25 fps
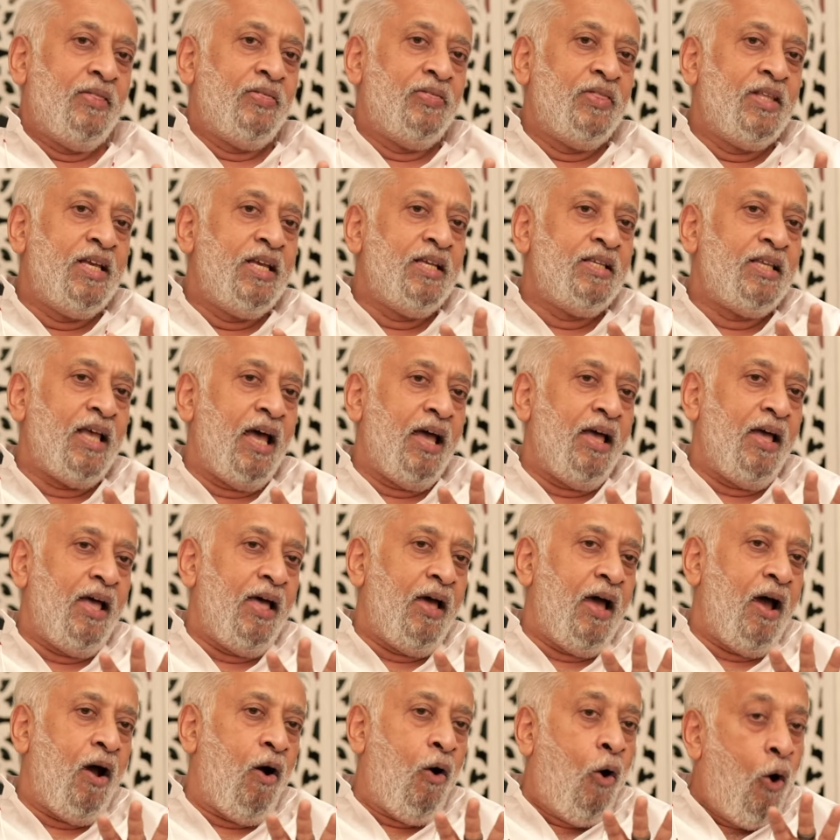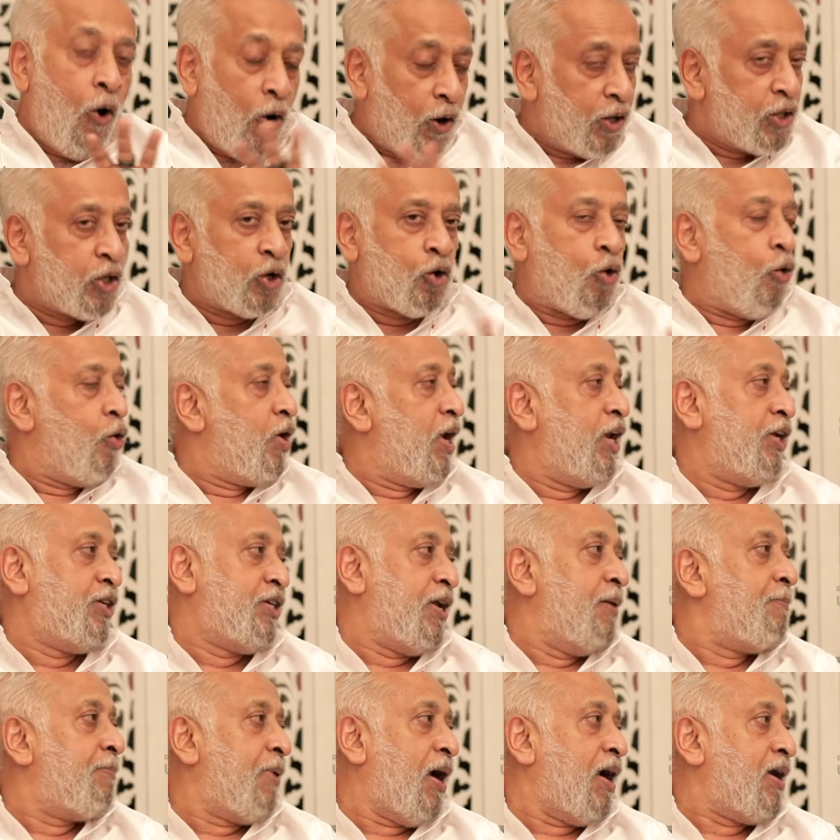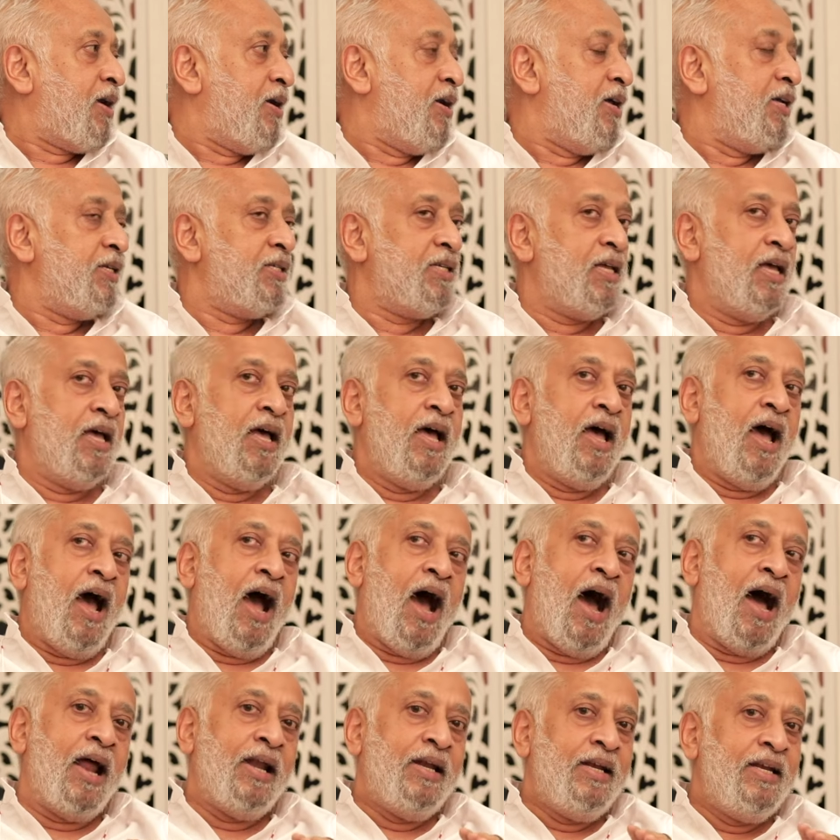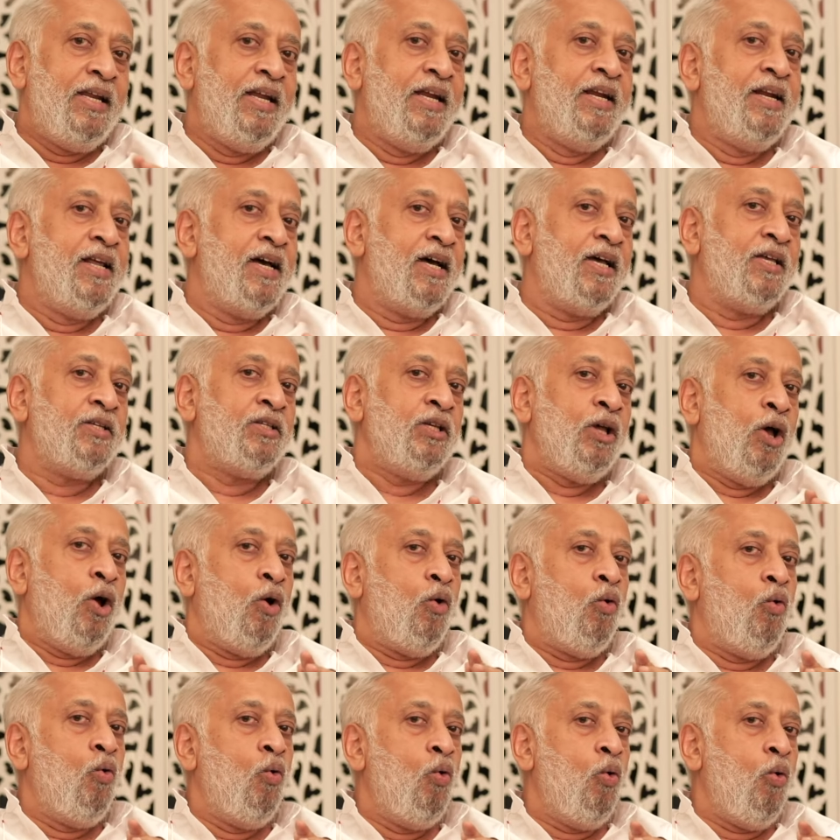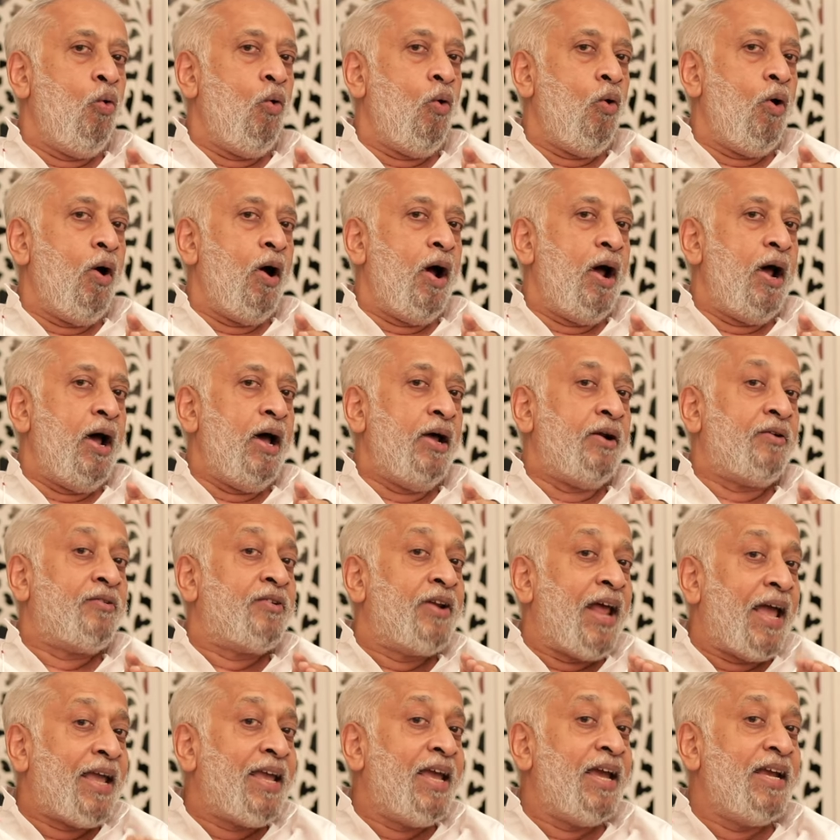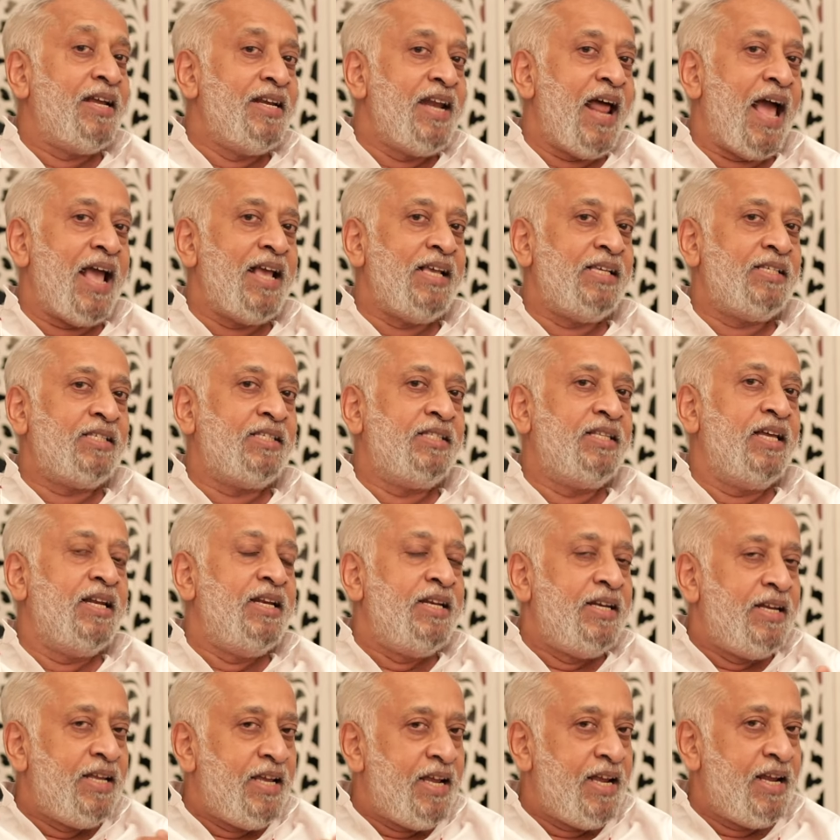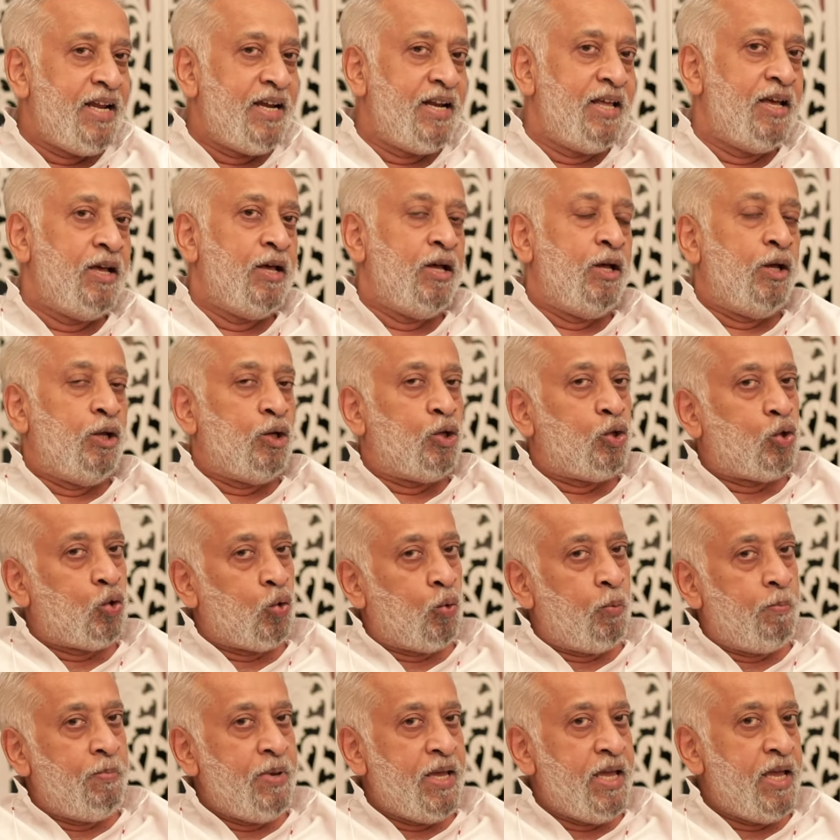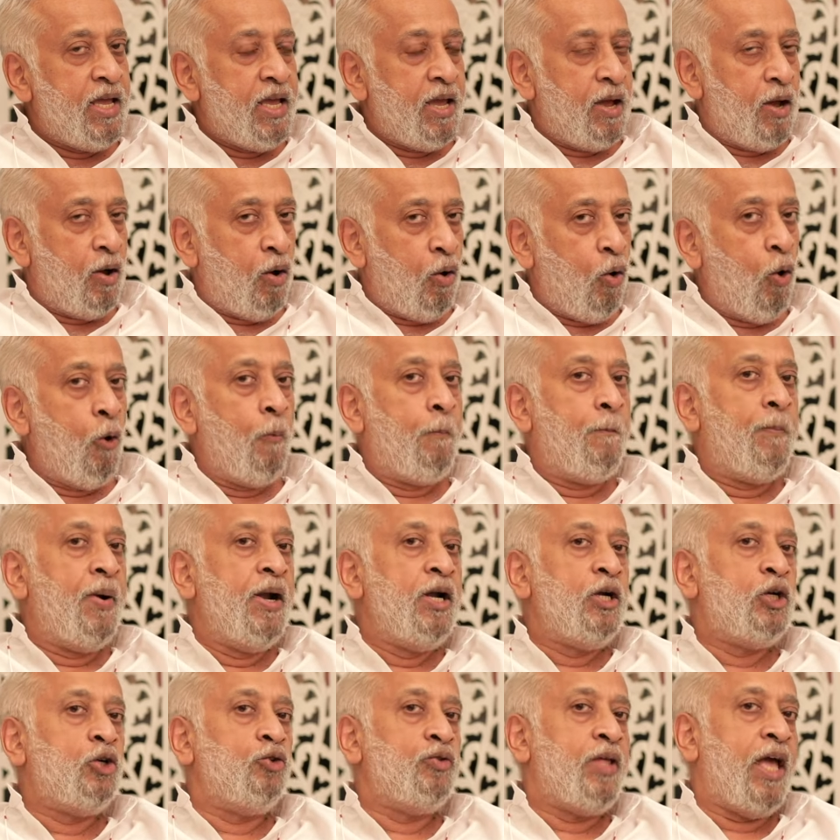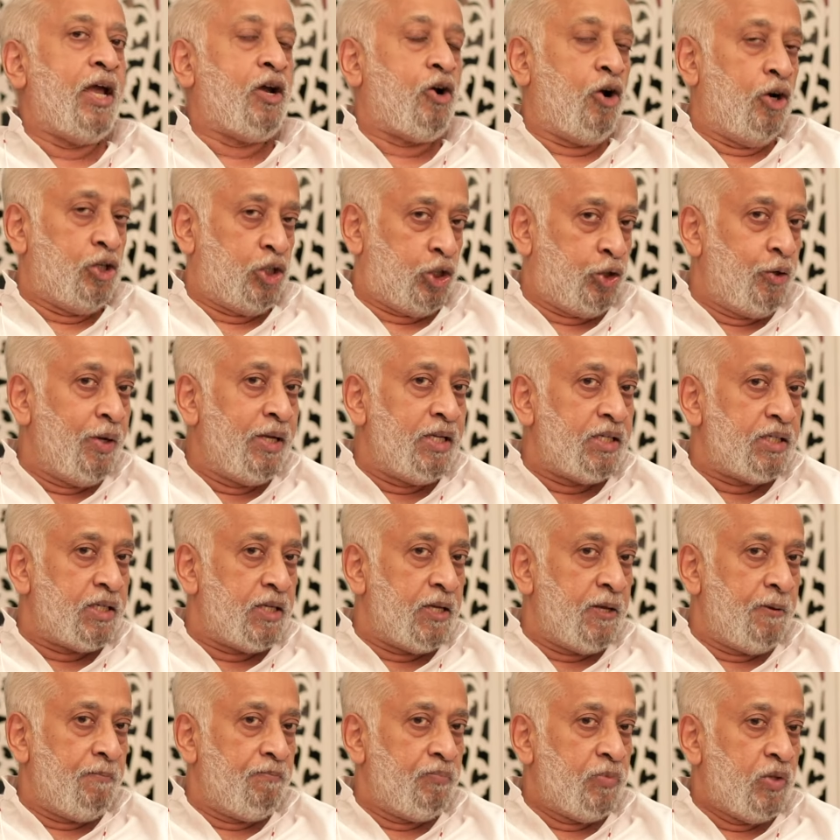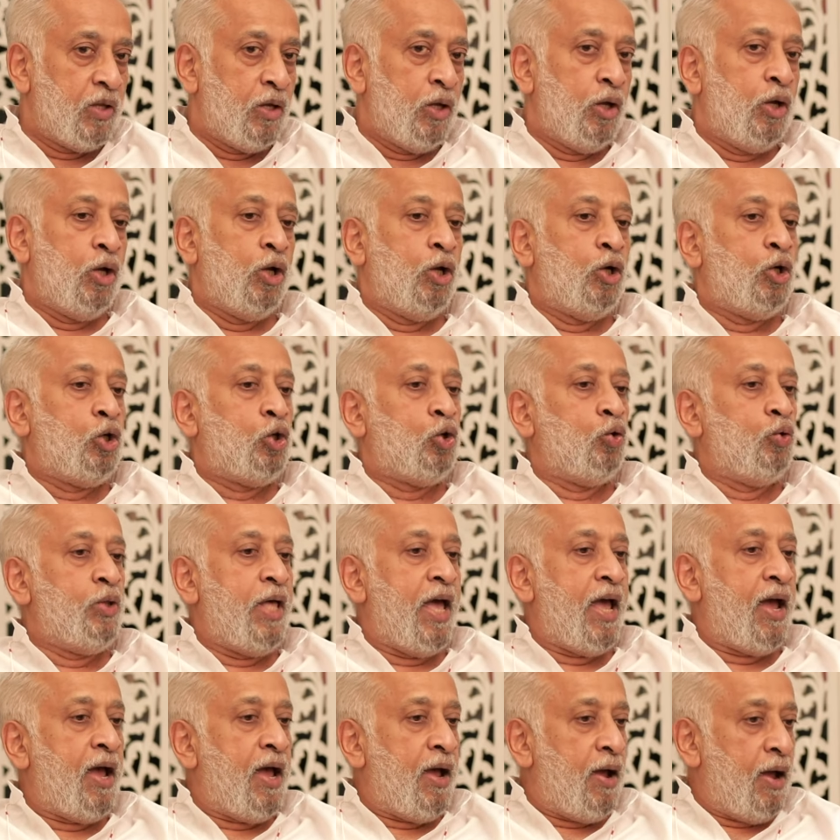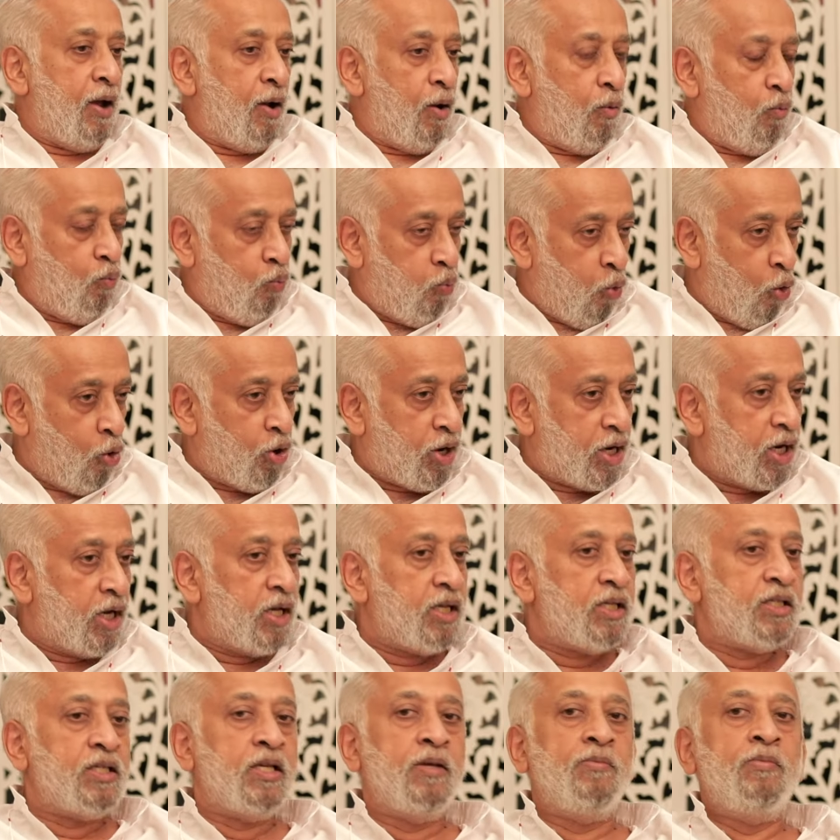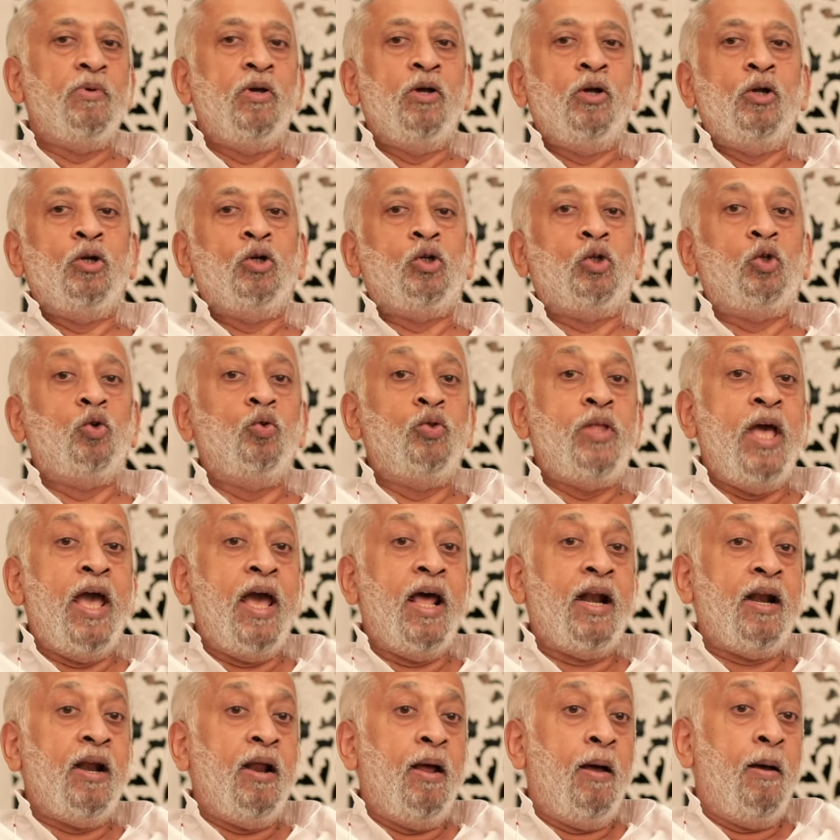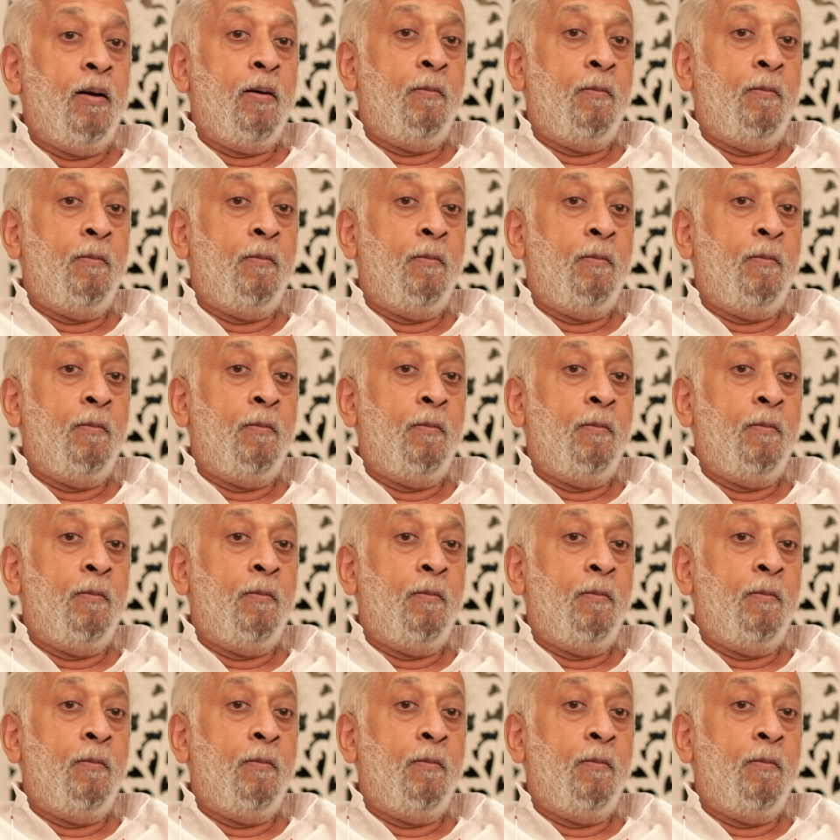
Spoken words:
these all the coalition partners are leaders who recognize the need to be open to their constituents, to their voters, to their